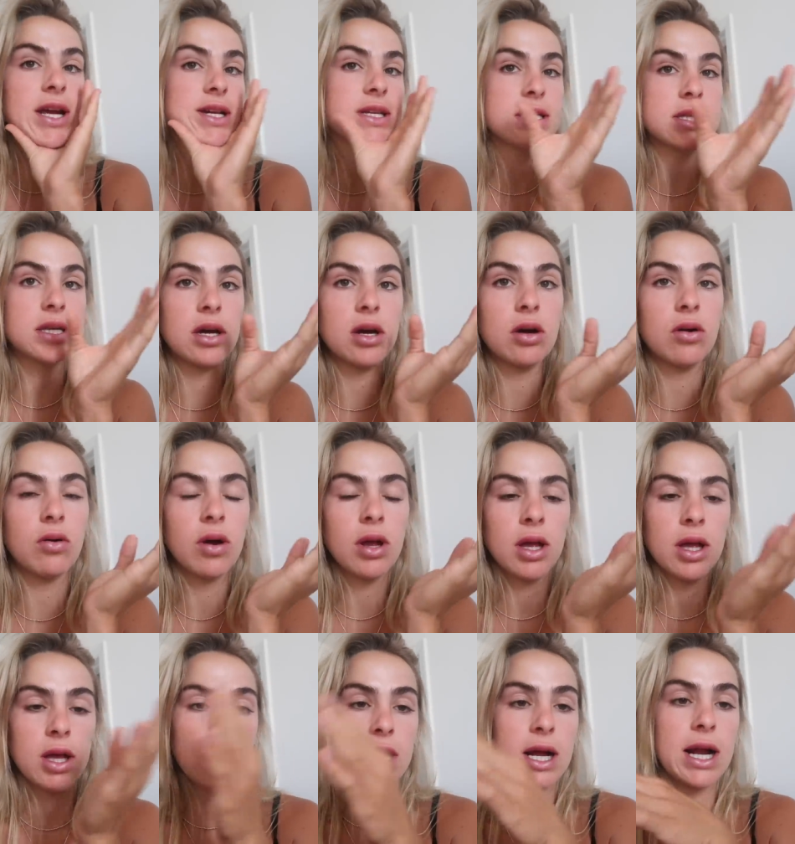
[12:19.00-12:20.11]
aid so
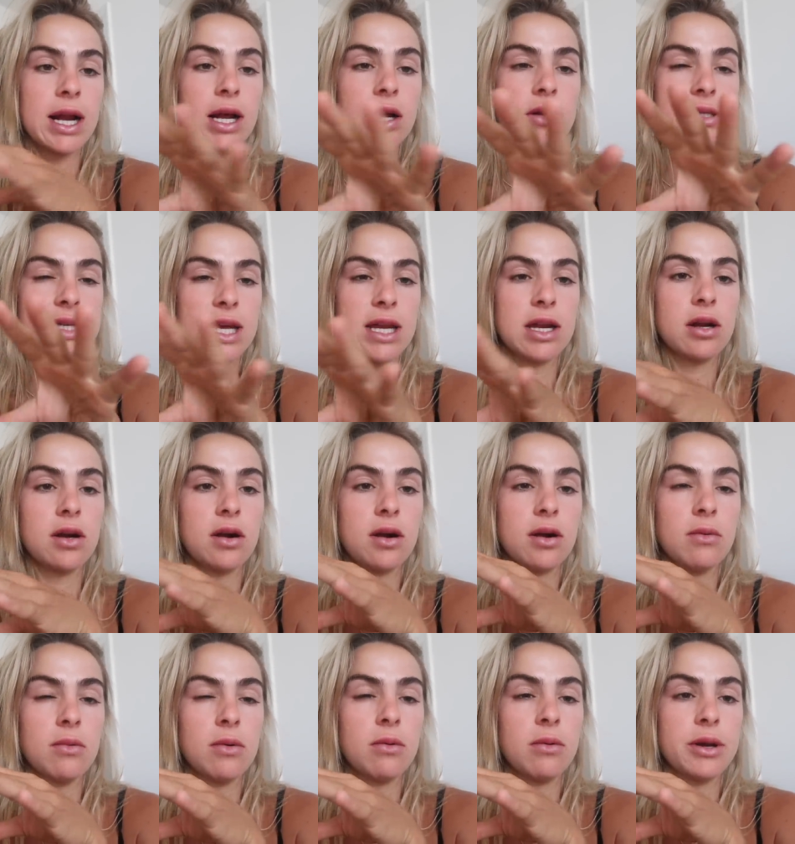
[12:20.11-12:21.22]
it kind of goes hand in
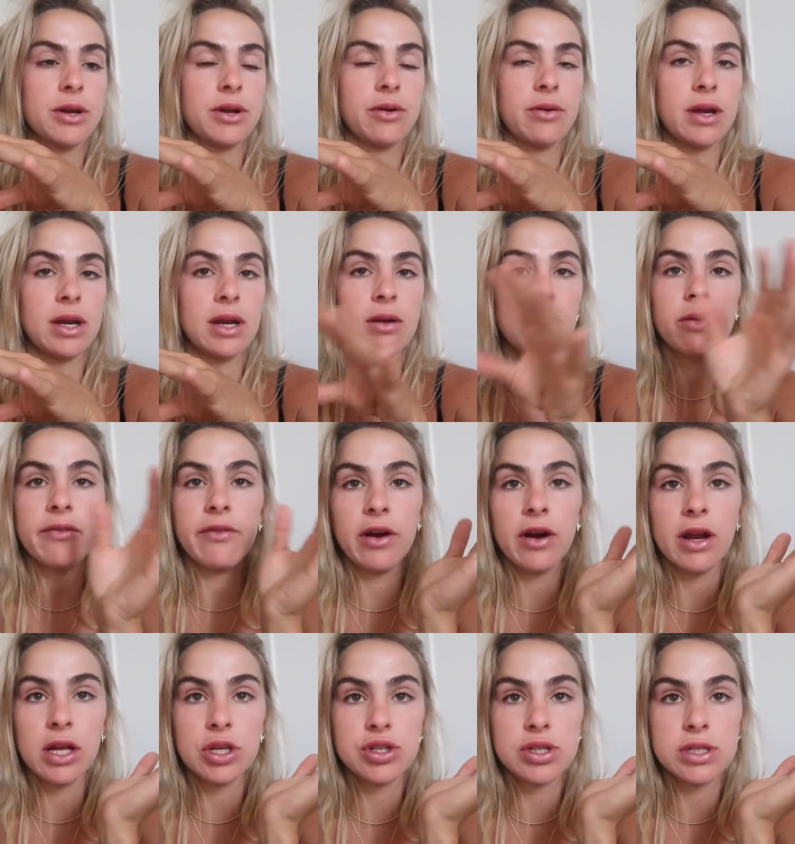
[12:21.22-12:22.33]
hand what we're doing and we're
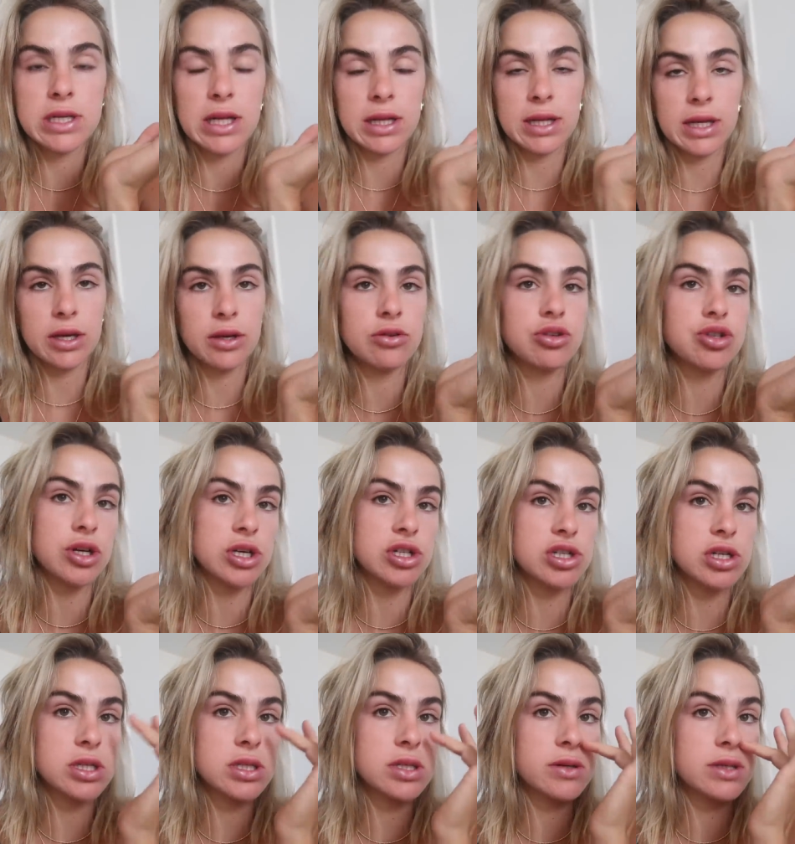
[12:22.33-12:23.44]
very interested in like
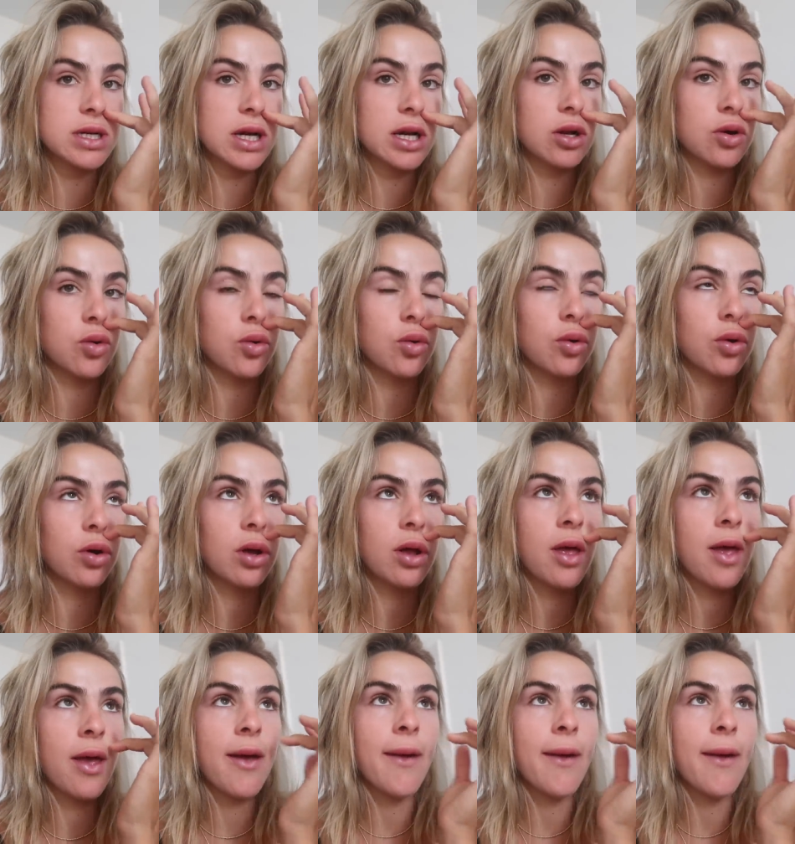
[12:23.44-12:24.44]
nutrition so it's kind of cool